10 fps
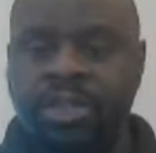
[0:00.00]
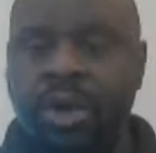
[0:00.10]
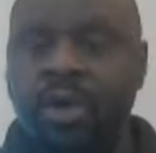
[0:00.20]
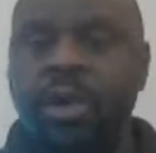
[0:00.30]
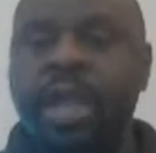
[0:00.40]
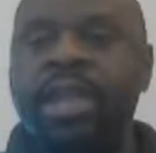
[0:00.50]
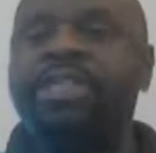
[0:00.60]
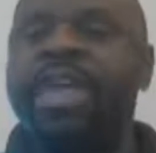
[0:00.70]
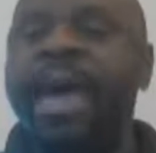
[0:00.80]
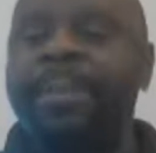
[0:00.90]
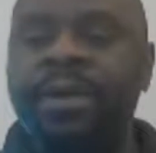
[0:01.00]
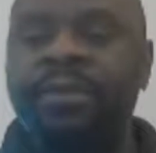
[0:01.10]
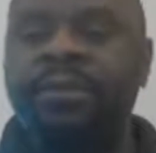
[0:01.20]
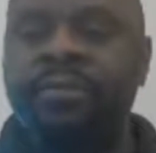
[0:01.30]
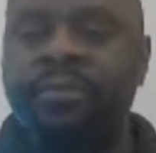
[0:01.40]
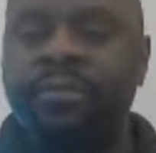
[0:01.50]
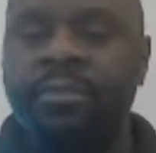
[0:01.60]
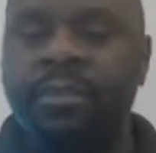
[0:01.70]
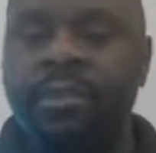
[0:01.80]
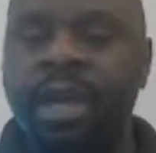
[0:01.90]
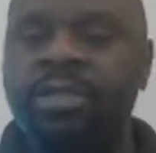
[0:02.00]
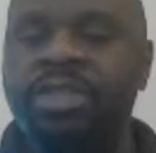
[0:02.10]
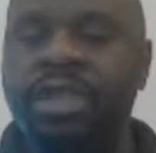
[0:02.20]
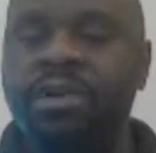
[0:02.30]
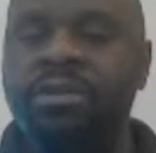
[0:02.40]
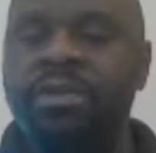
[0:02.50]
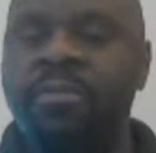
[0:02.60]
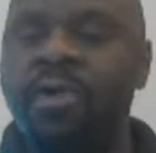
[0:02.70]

So, and this happened until